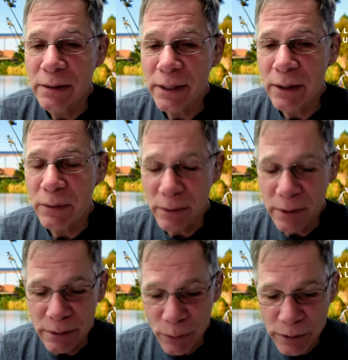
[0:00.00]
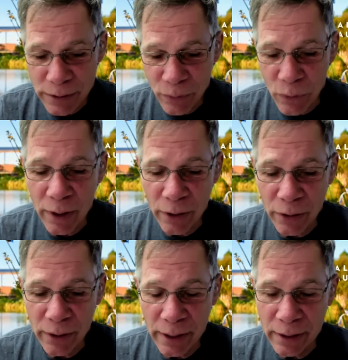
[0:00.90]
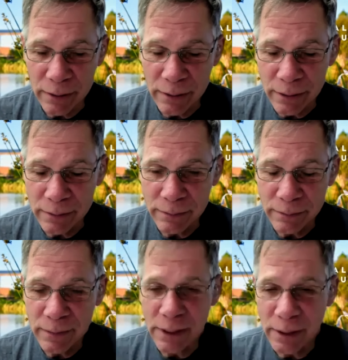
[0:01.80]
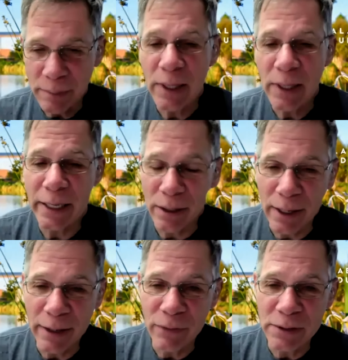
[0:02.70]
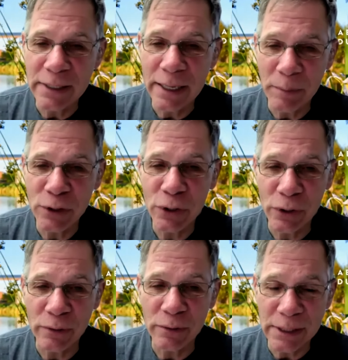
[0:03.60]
So the source of water and the in the plant life as that mature,